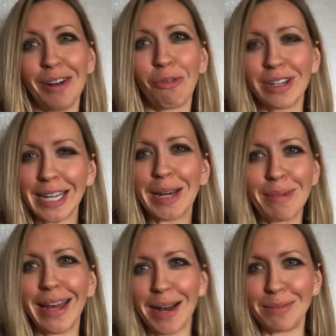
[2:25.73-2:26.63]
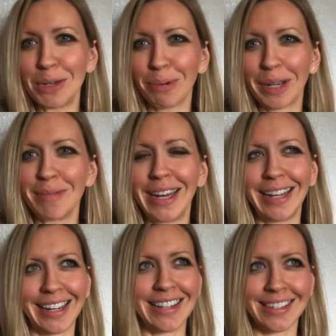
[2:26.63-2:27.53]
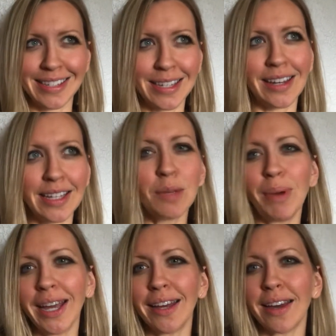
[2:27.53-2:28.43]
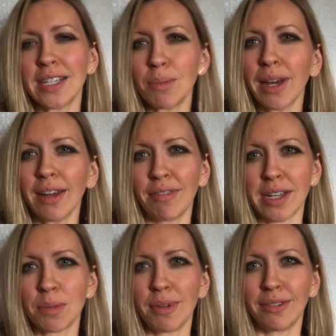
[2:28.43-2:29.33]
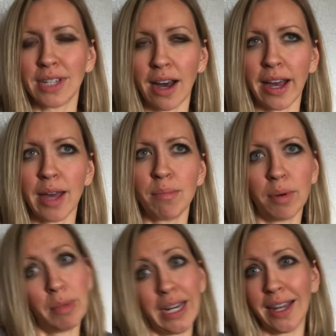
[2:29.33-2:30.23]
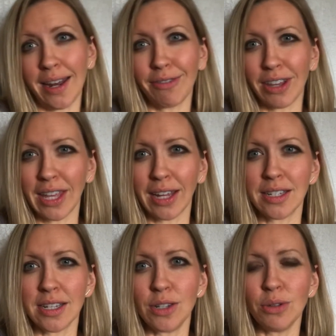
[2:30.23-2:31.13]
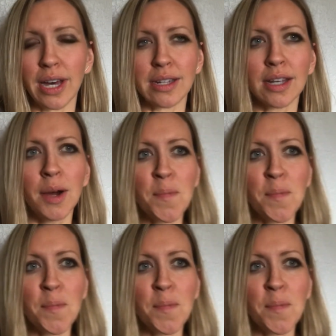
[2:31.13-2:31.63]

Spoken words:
Once I commit, I'm super committed, because it's a big investment of time, money, and everything to do this.